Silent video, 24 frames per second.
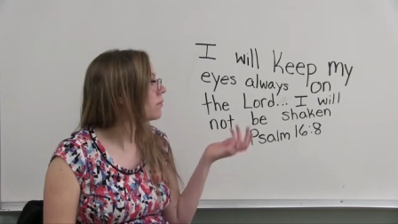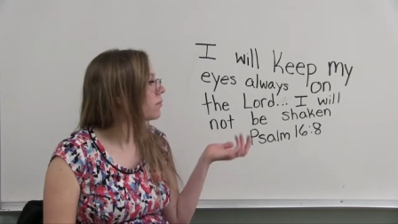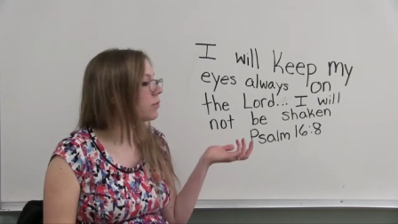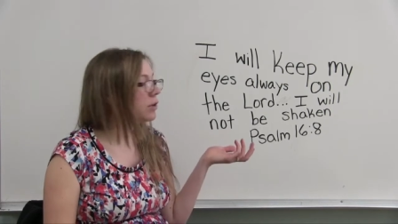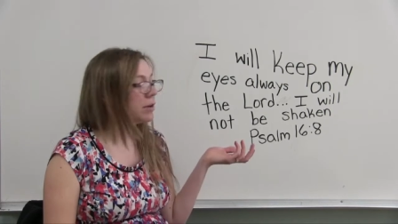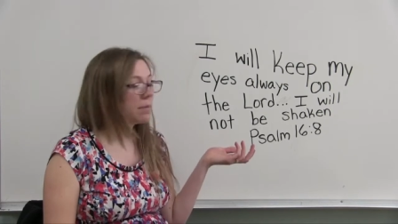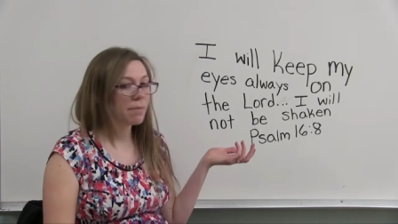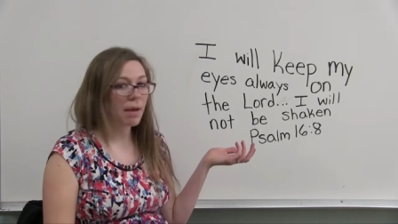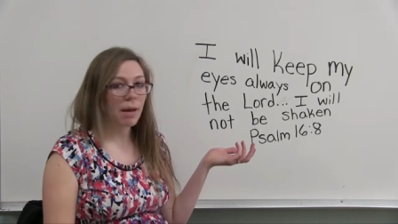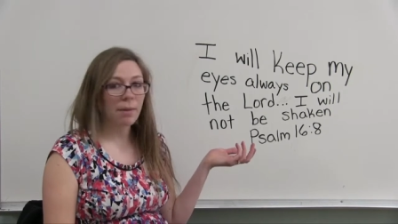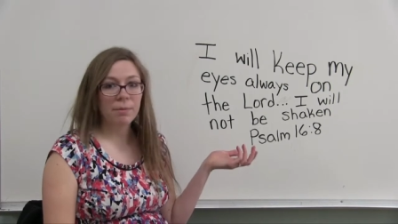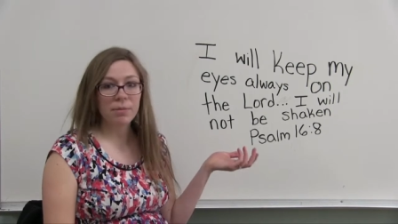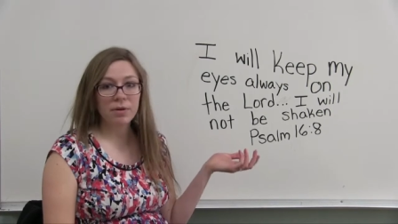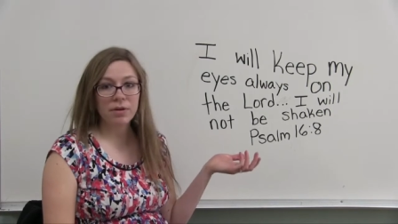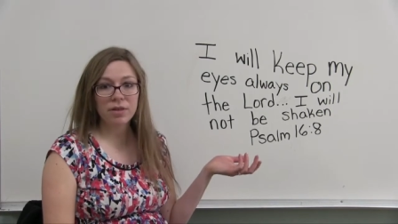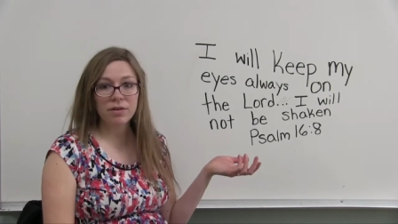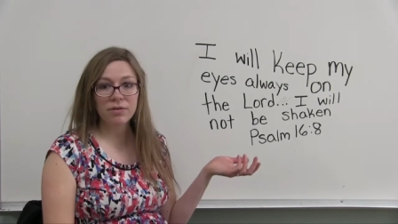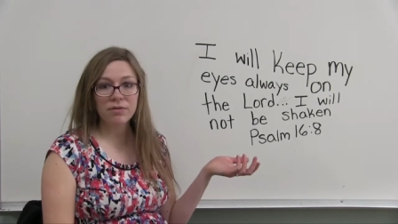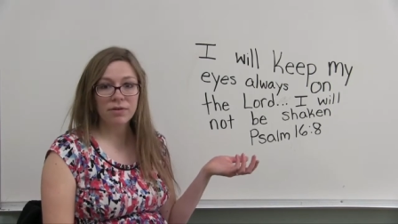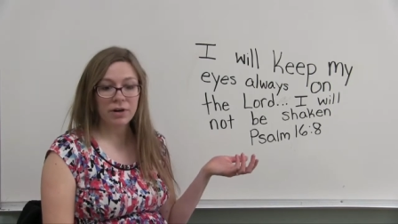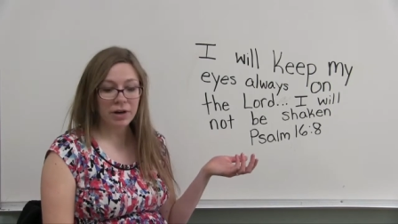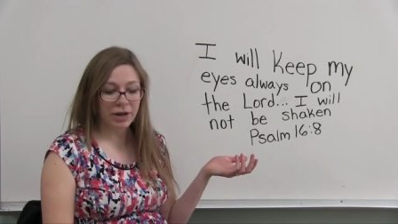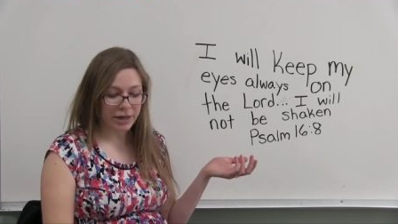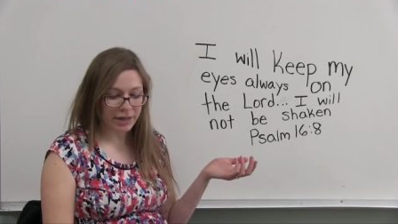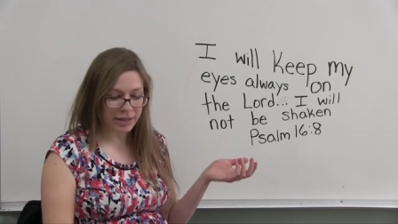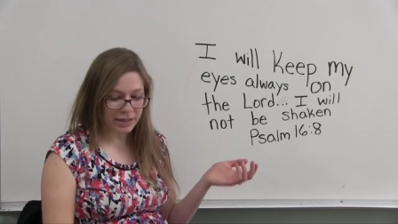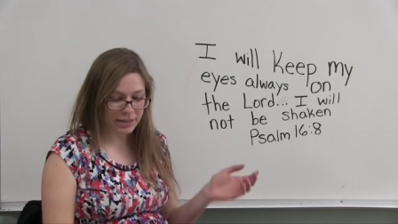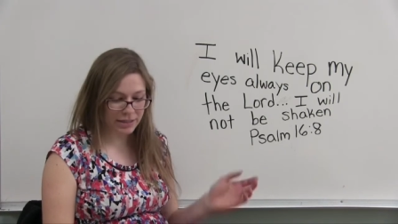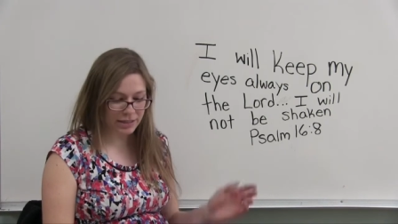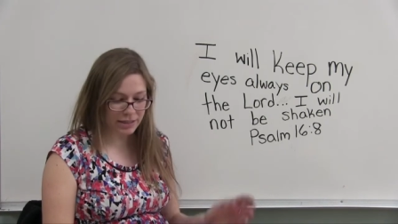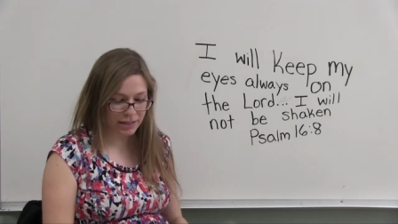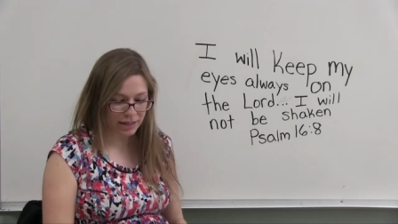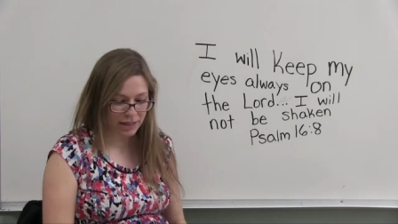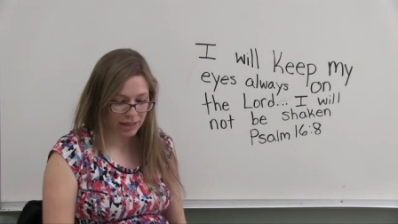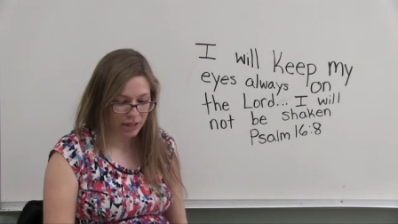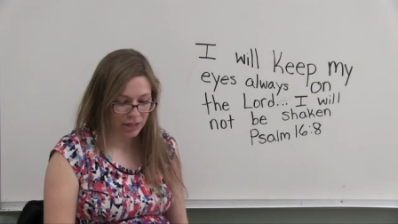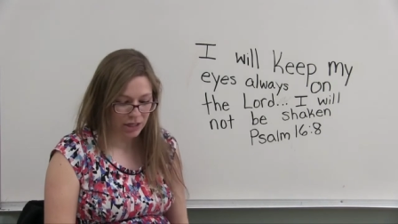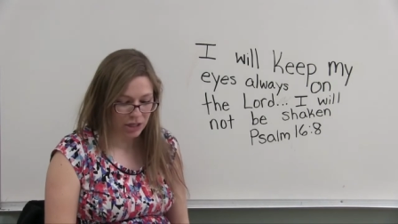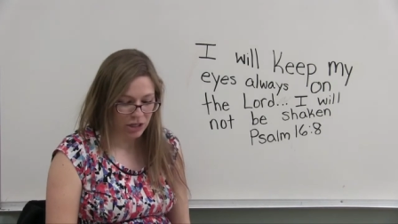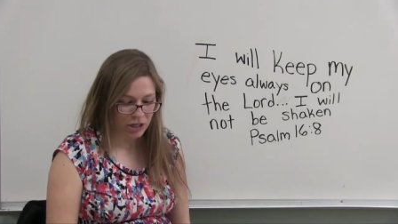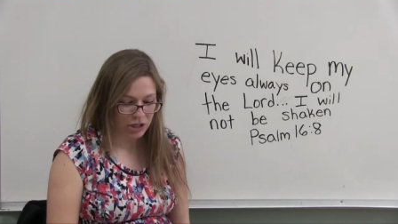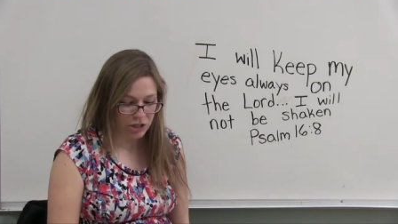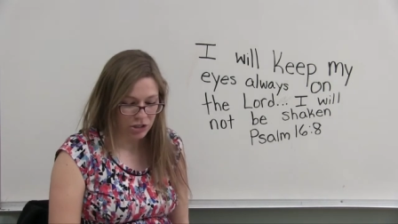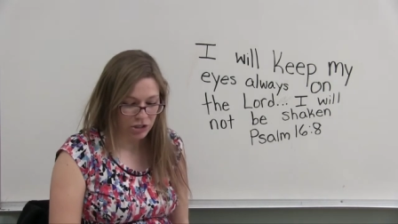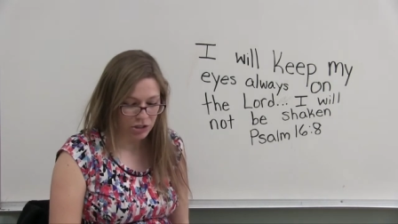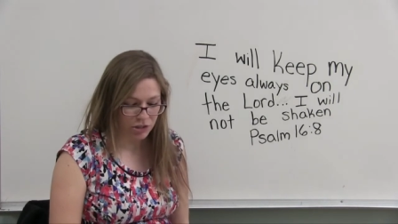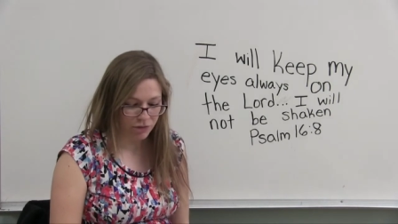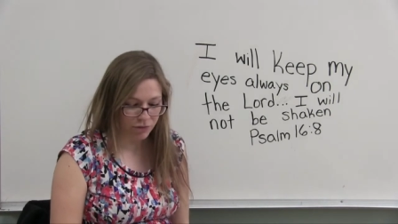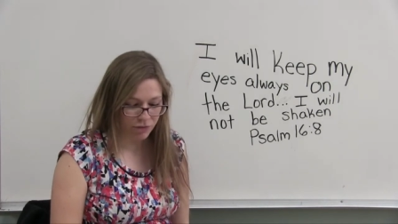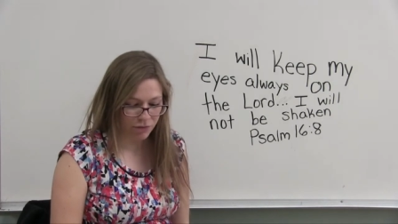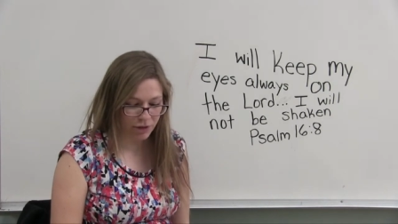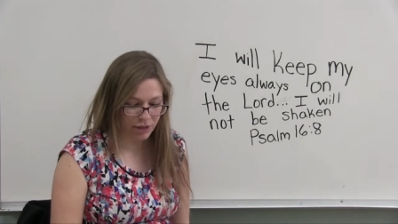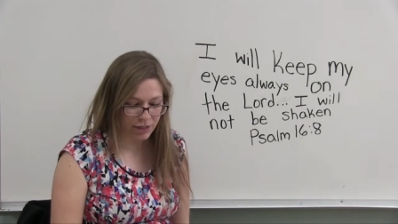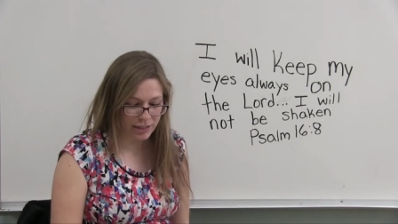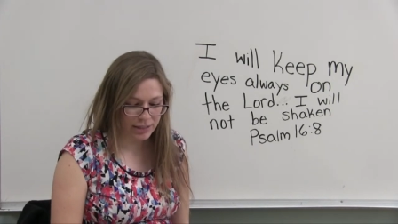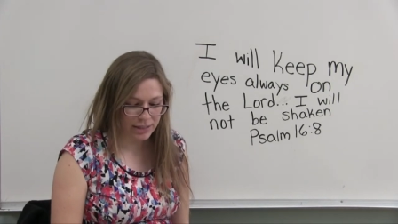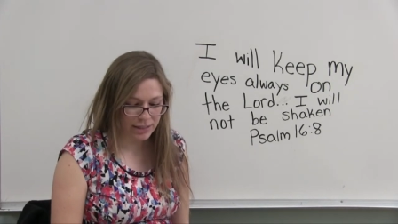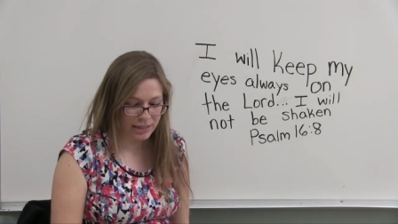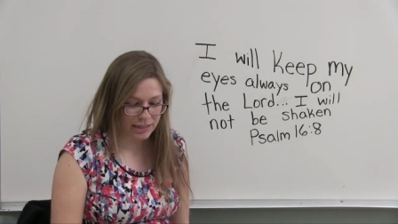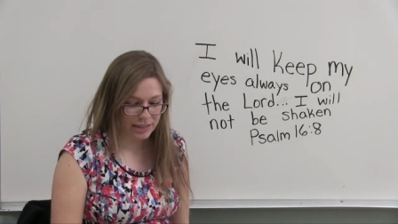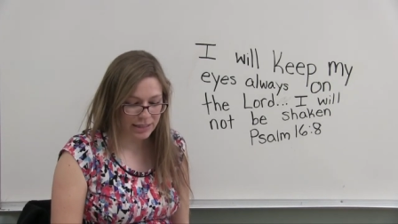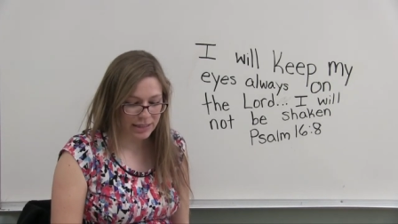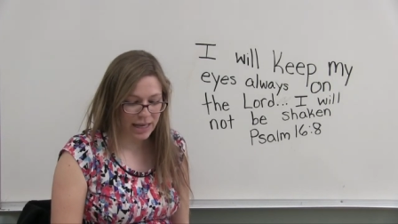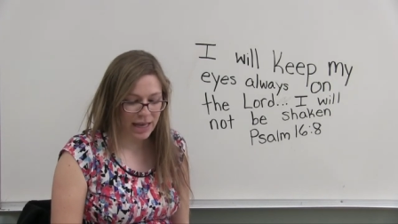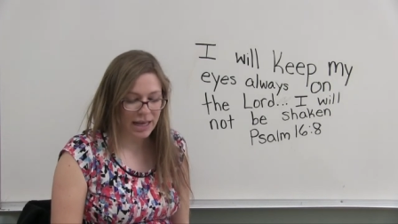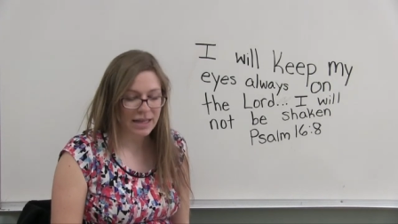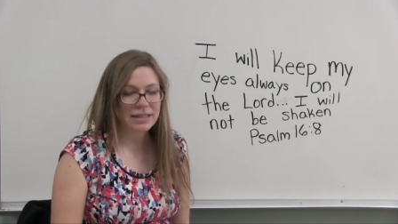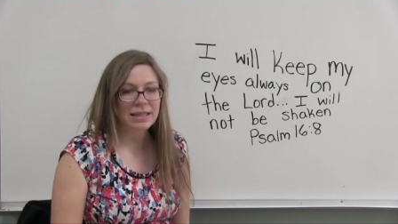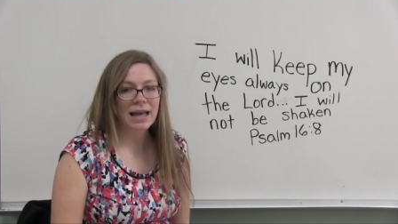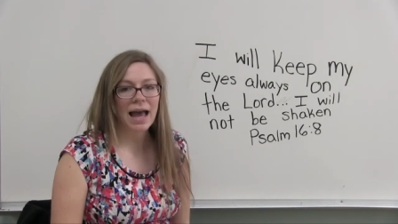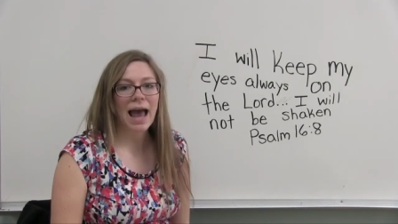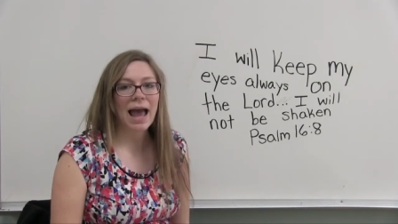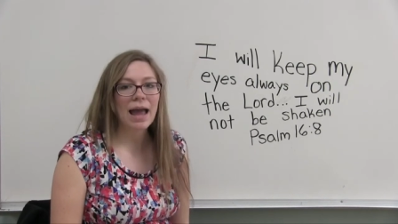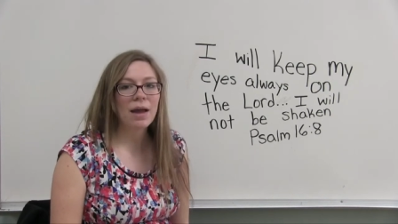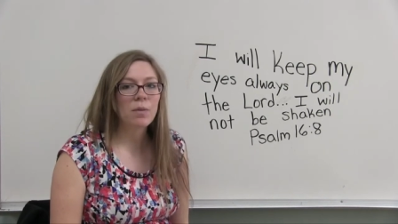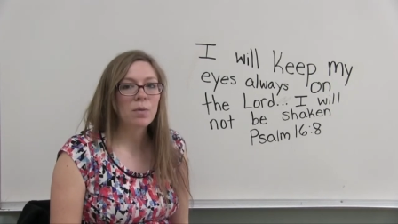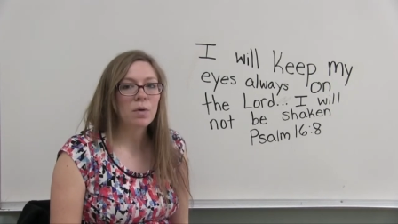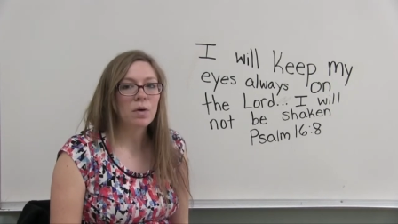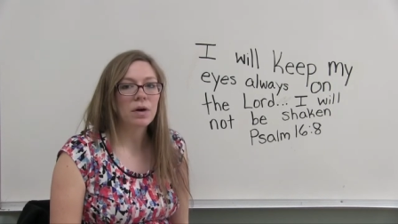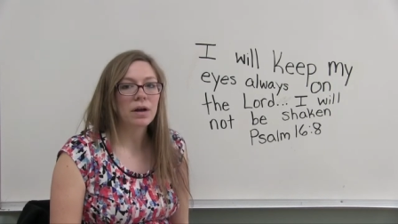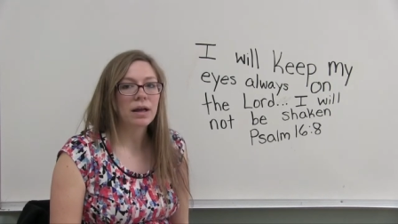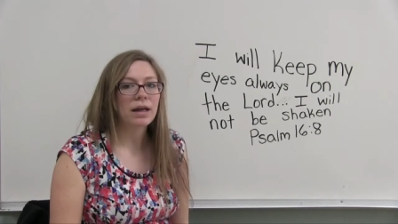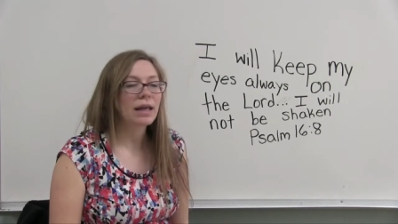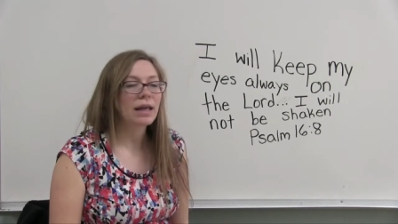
remember the verse. So first it says, I will